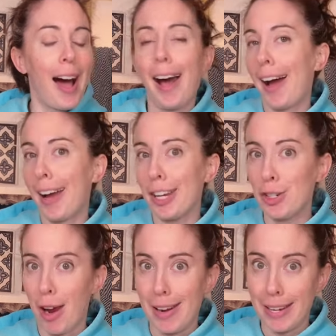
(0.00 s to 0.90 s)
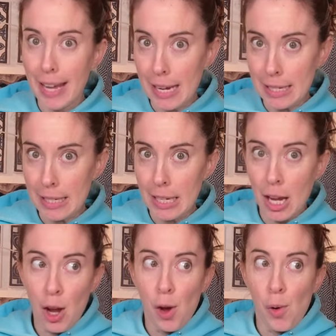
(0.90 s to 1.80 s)
I tried a kit,
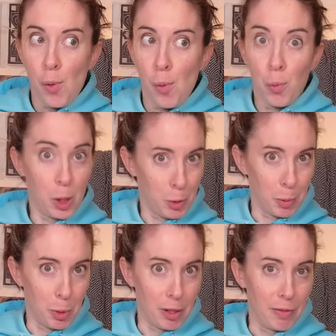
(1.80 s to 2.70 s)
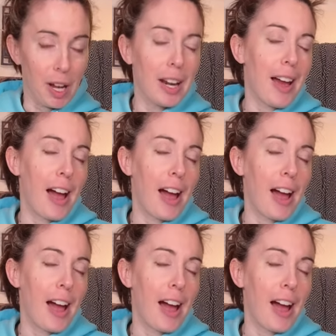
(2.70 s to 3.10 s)
which was pretty fun.